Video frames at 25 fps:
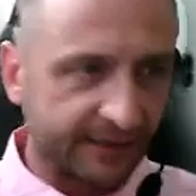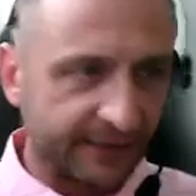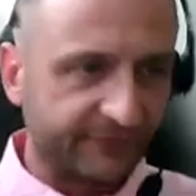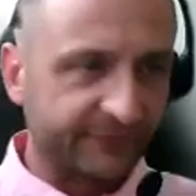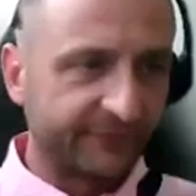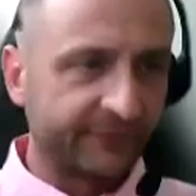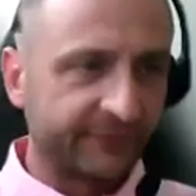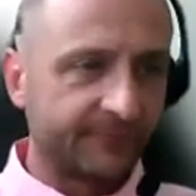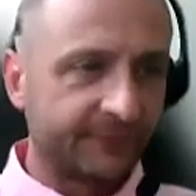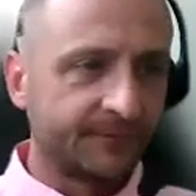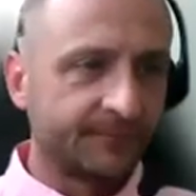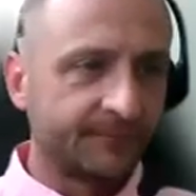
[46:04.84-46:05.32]

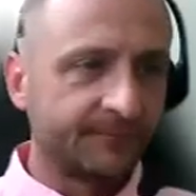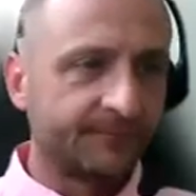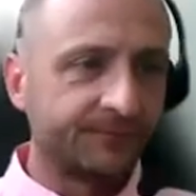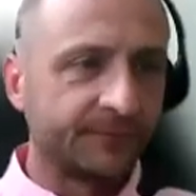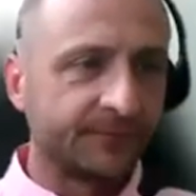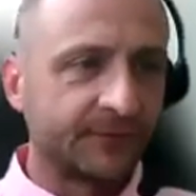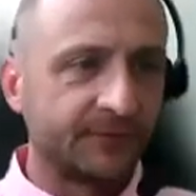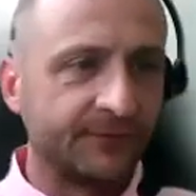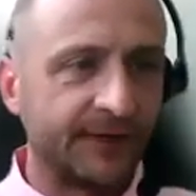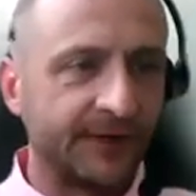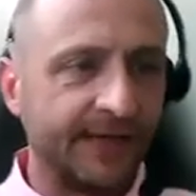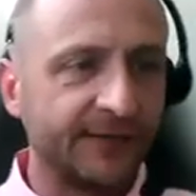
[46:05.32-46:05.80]
drive?
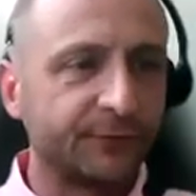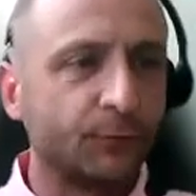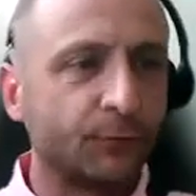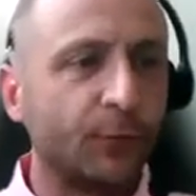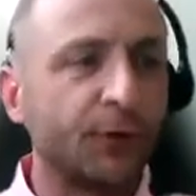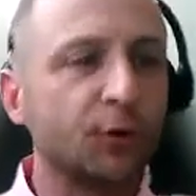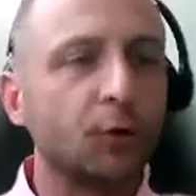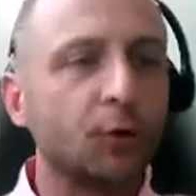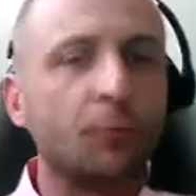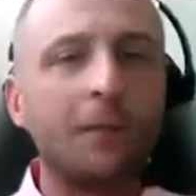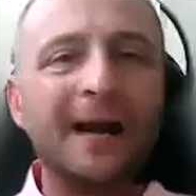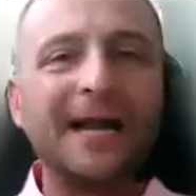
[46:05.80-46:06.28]

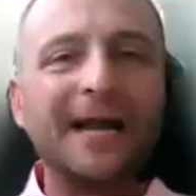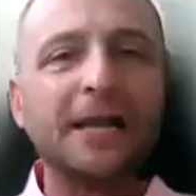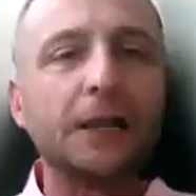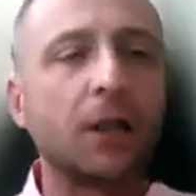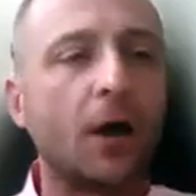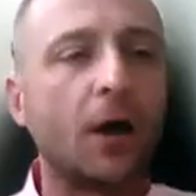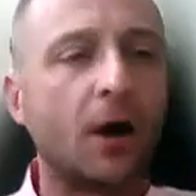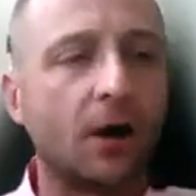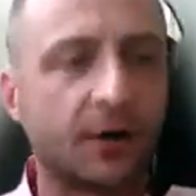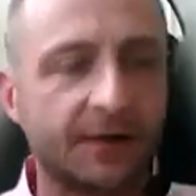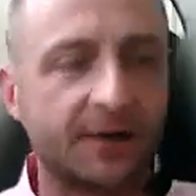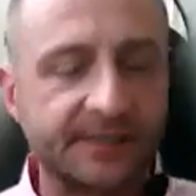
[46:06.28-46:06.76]
Right? Where do my
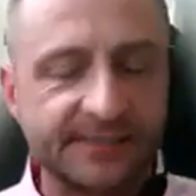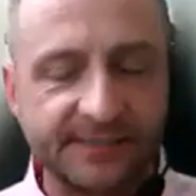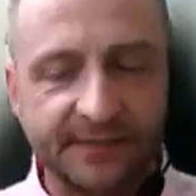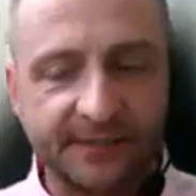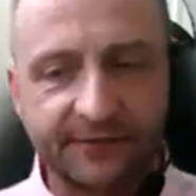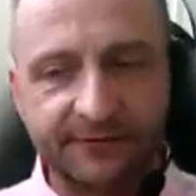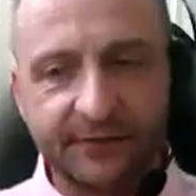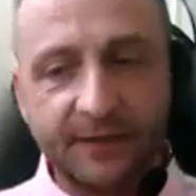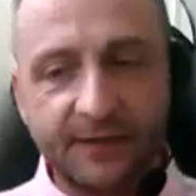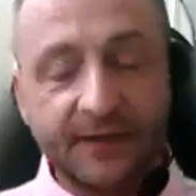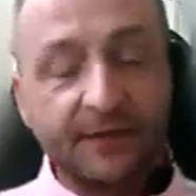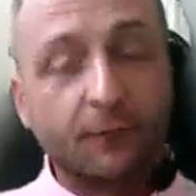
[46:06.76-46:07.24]
logs
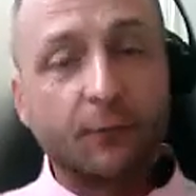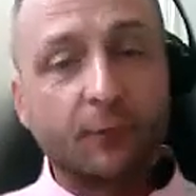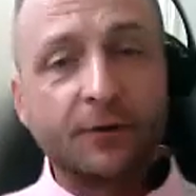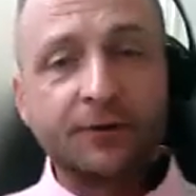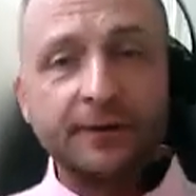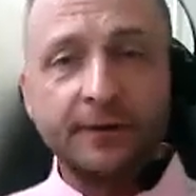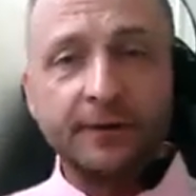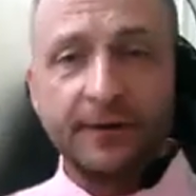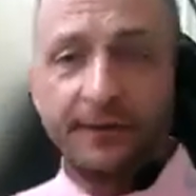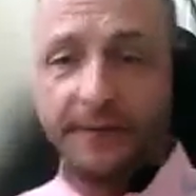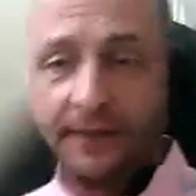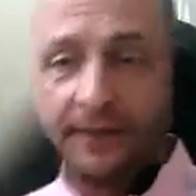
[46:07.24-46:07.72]
sit?
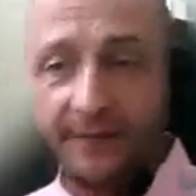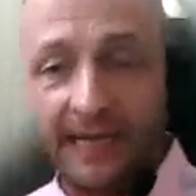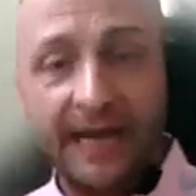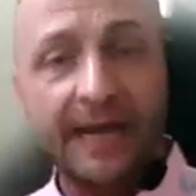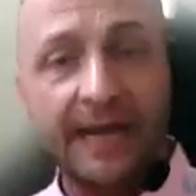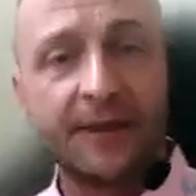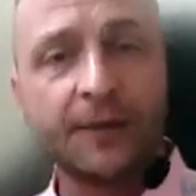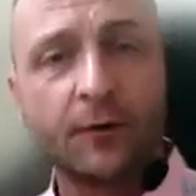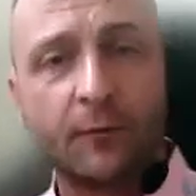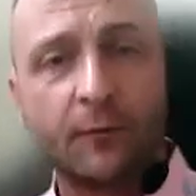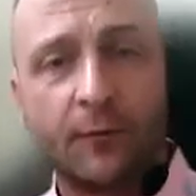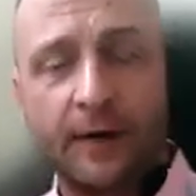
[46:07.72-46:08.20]
Well, and then
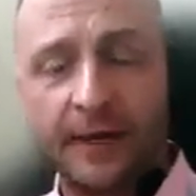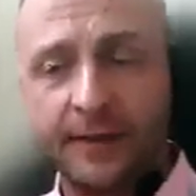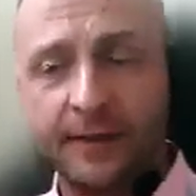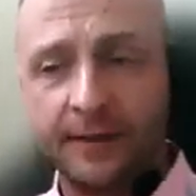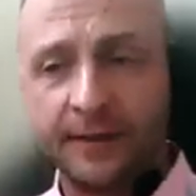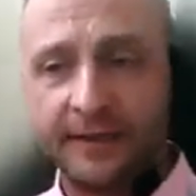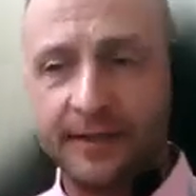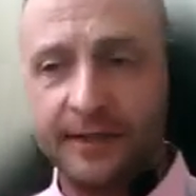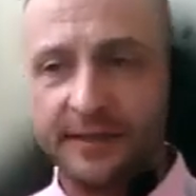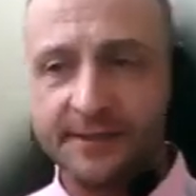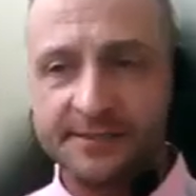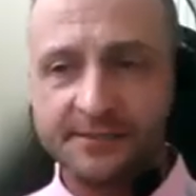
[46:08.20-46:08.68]
the other
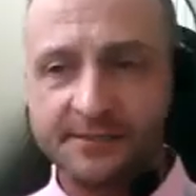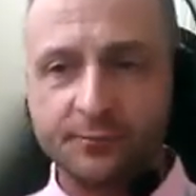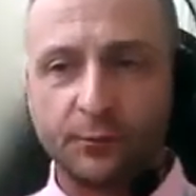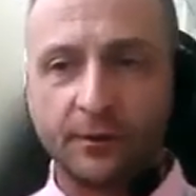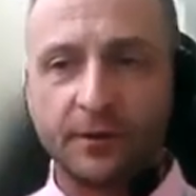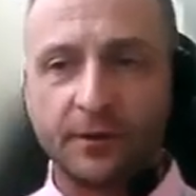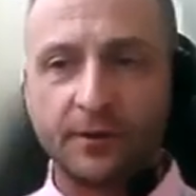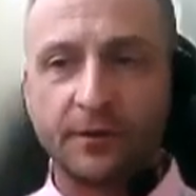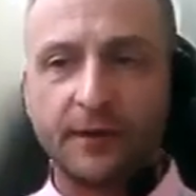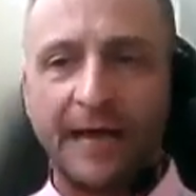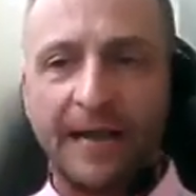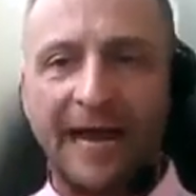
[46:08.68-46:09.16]
one is,
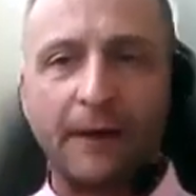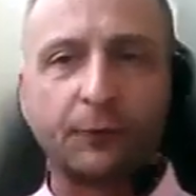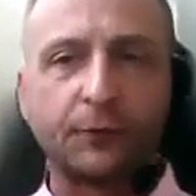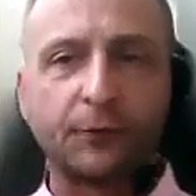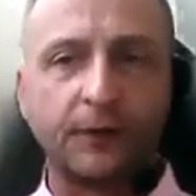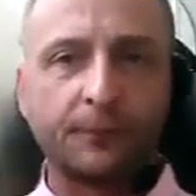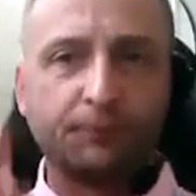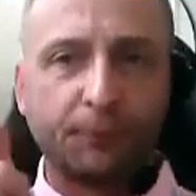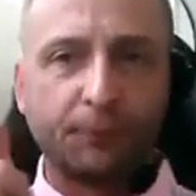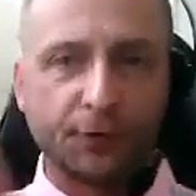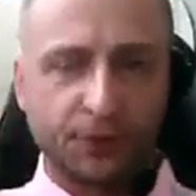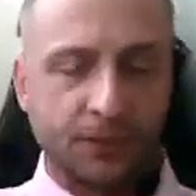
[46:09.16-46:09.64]
well,
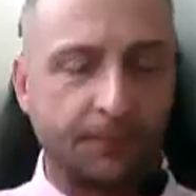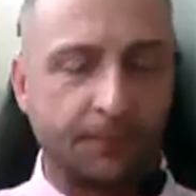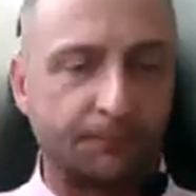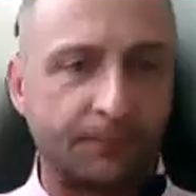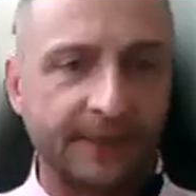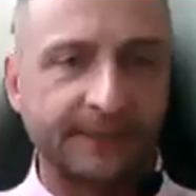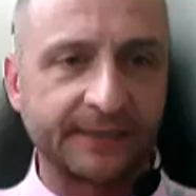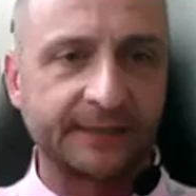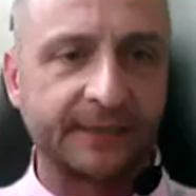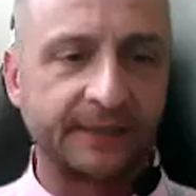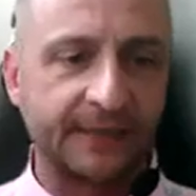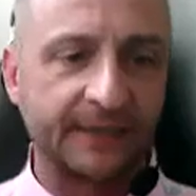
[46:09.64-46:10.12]
how do I push a
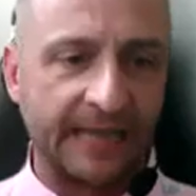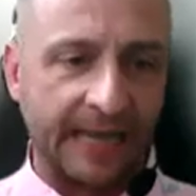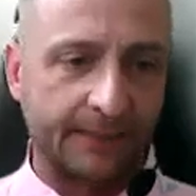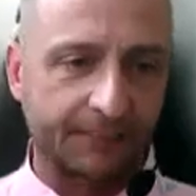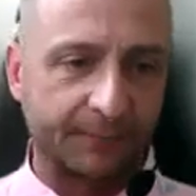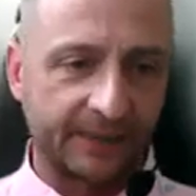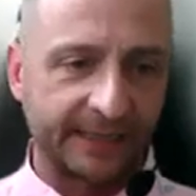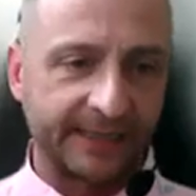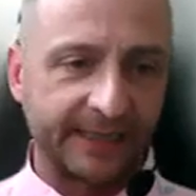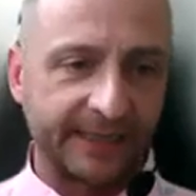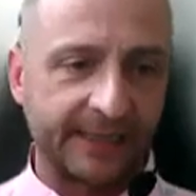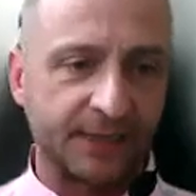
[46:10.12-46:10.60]
button
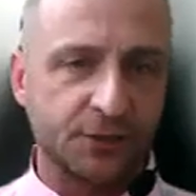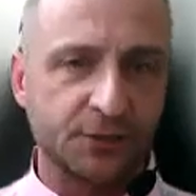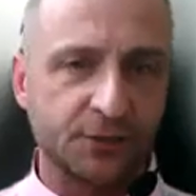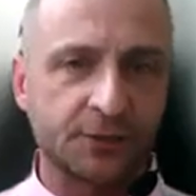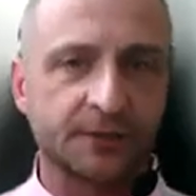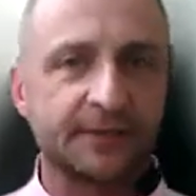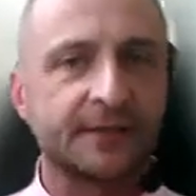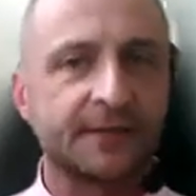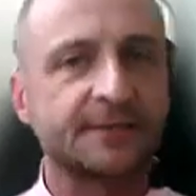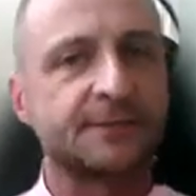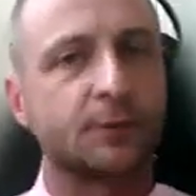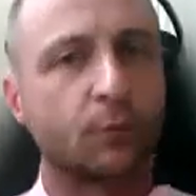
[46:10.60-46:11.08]

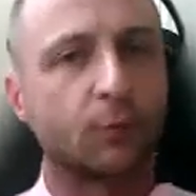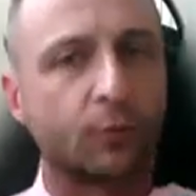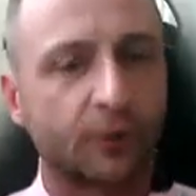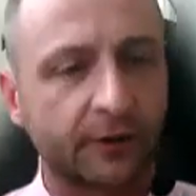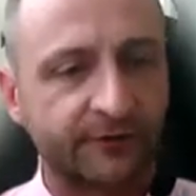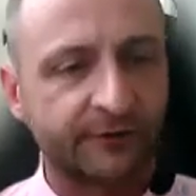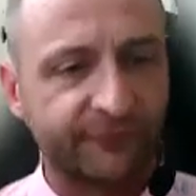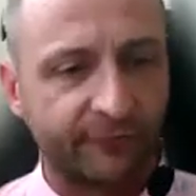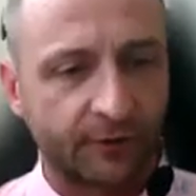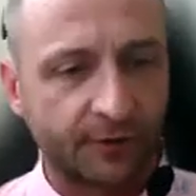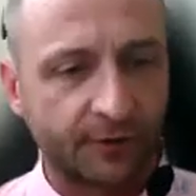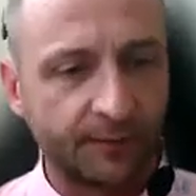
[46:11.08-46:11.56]
application does the
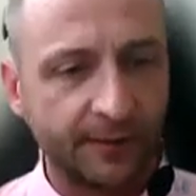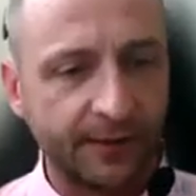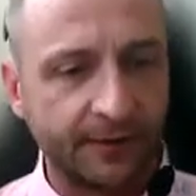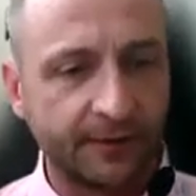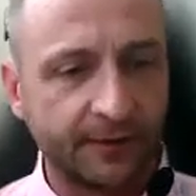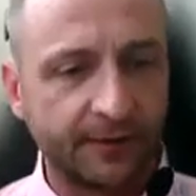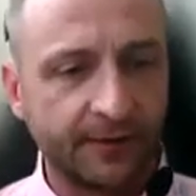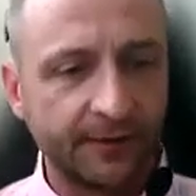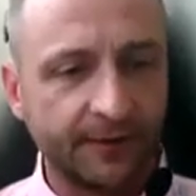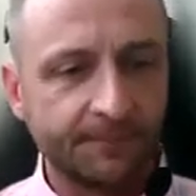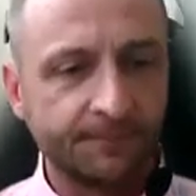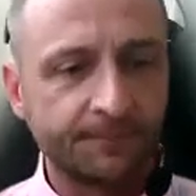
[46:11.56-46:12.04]
work for
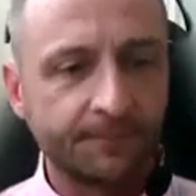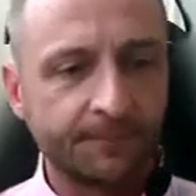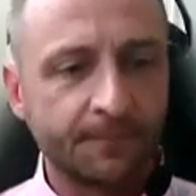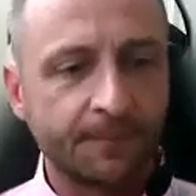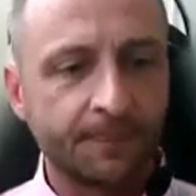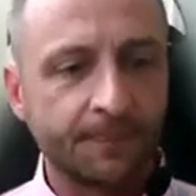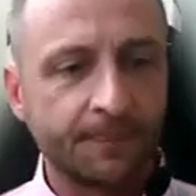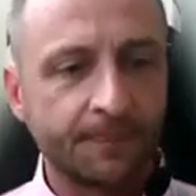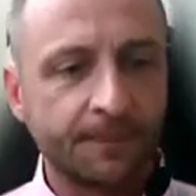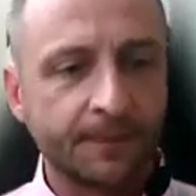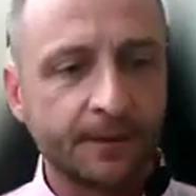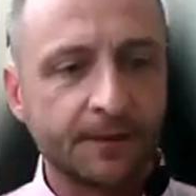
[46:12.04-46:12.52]
me?
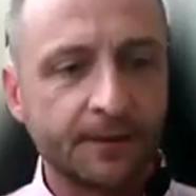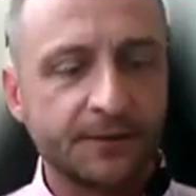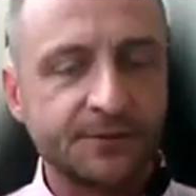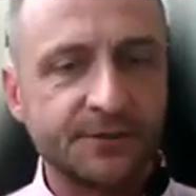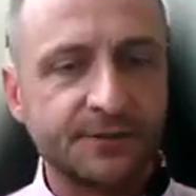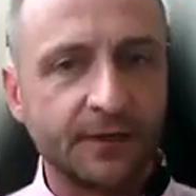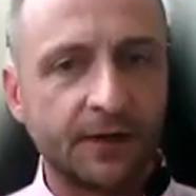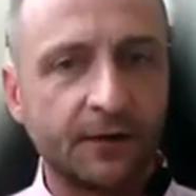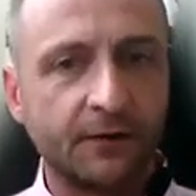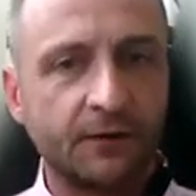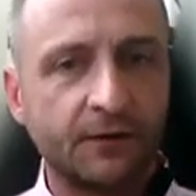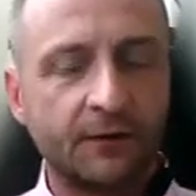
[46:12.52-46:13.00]

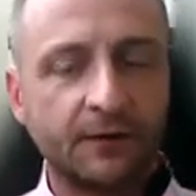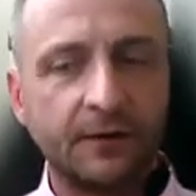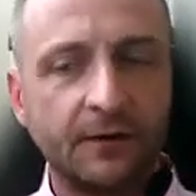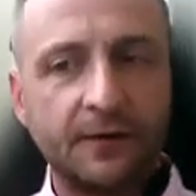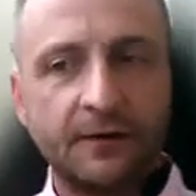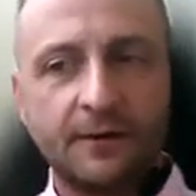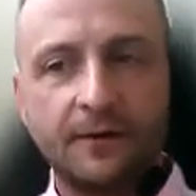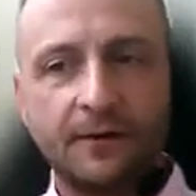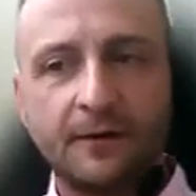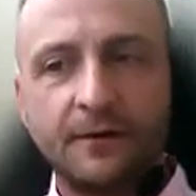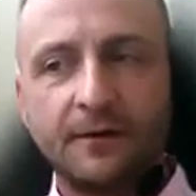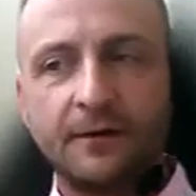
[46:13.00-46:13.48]

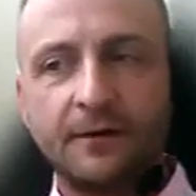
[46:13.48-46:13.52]
So